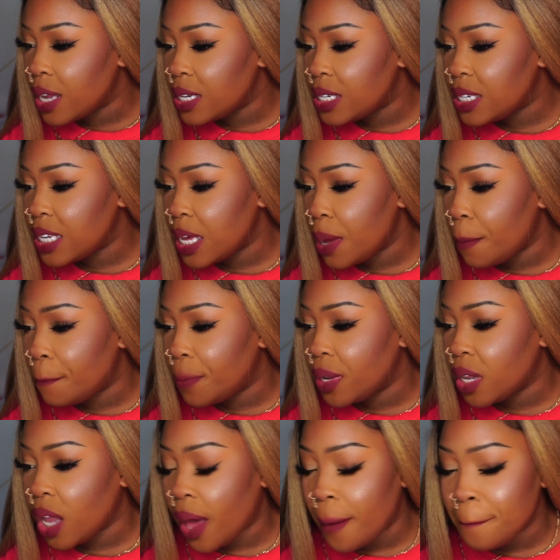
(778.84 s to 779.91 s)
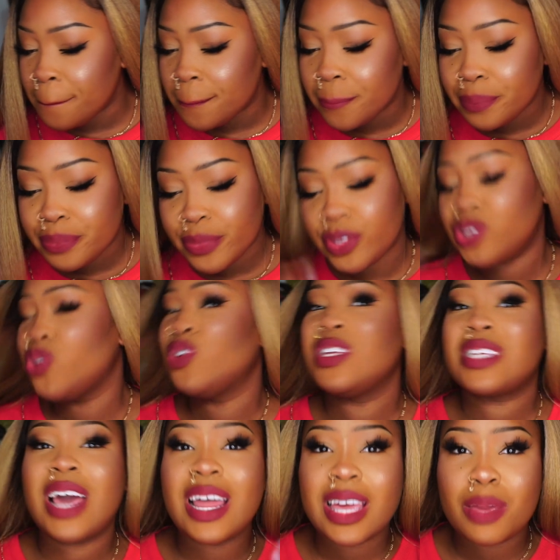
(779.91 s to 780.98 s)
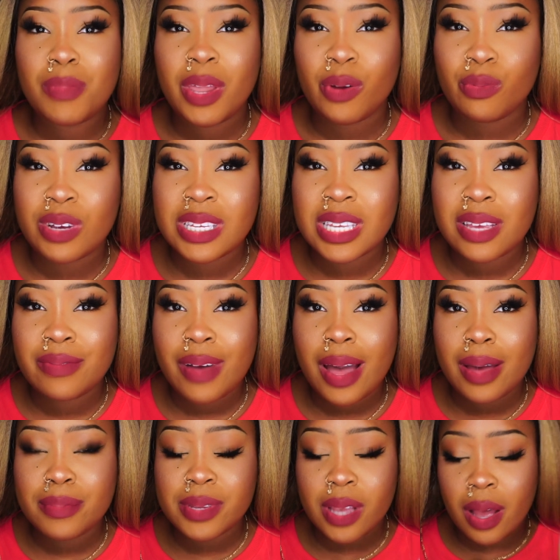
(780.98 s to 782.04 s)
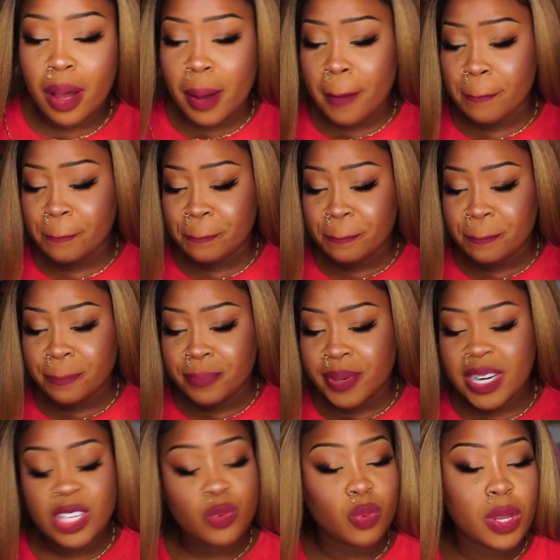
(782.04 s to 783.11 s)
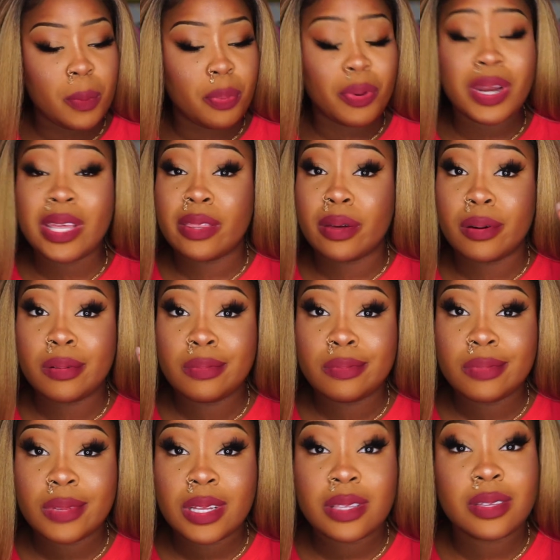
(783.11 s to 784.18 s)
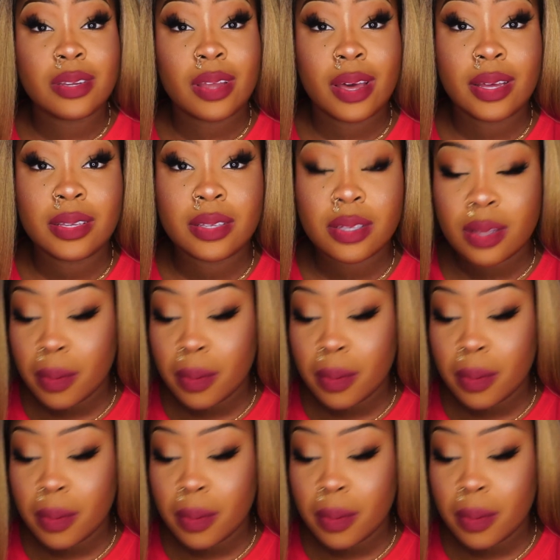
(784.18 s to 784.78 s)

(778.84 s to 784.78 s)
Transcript: deep plum. So this kind of gave me like Risky vibes. But it's really pretty though. It's nice.